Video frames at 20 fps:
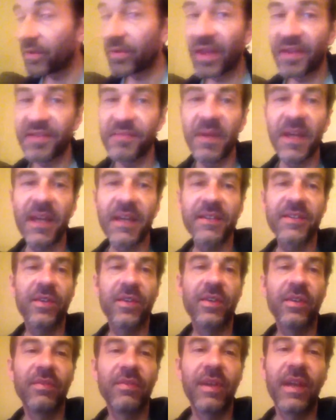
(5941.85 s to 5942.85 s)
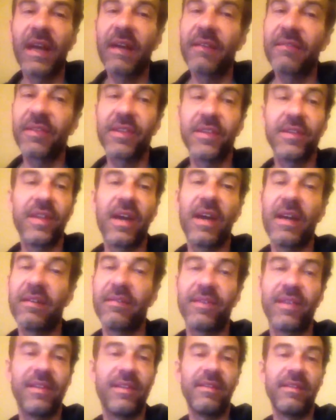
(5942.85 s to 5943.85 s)
That's my ex girlfriend. I have to. I
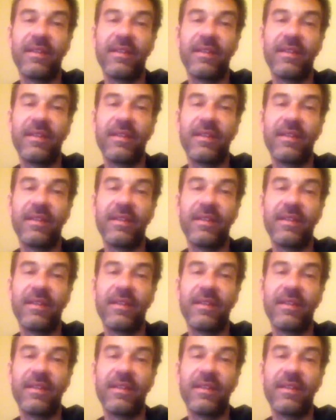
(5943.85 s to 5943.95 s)
have to.